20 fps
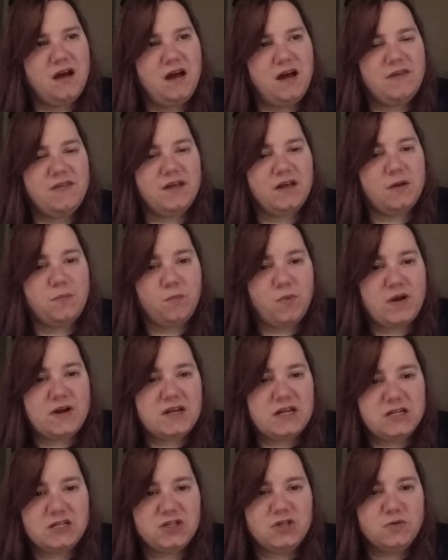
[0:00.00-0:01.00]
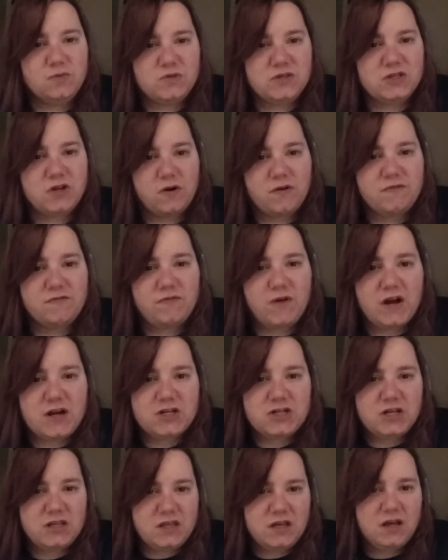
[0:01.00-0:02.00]
I'm ready to start
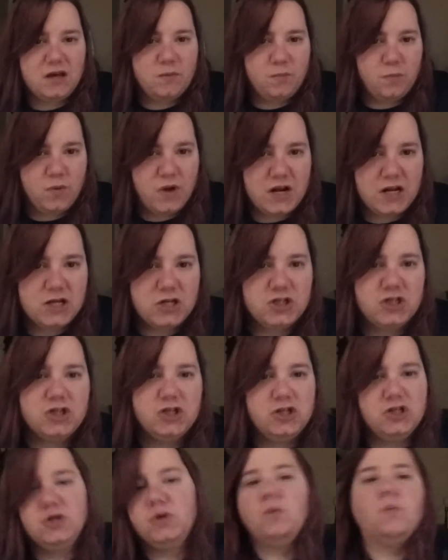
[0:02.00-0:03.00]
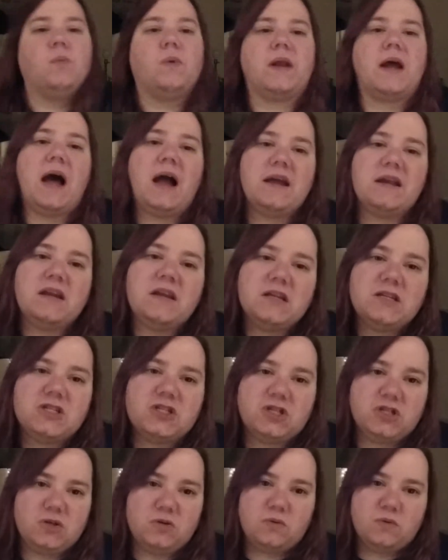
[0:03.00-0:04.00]
fresh. I think I'm ready to do what I need to
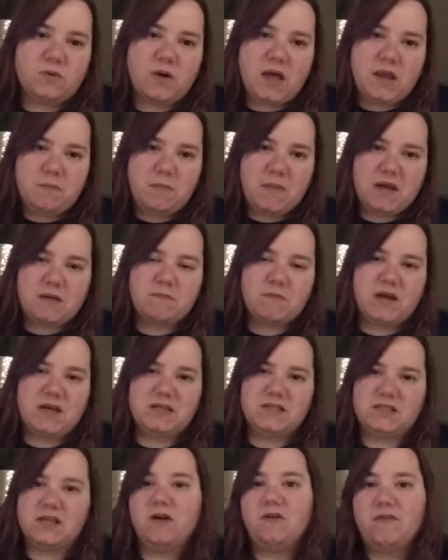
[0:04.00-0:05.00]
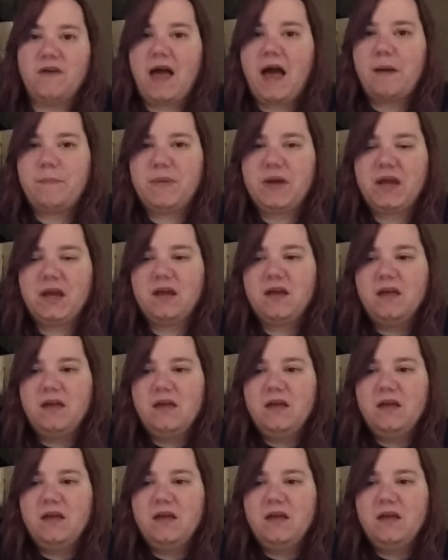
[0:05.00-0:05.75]
do and make myself happy.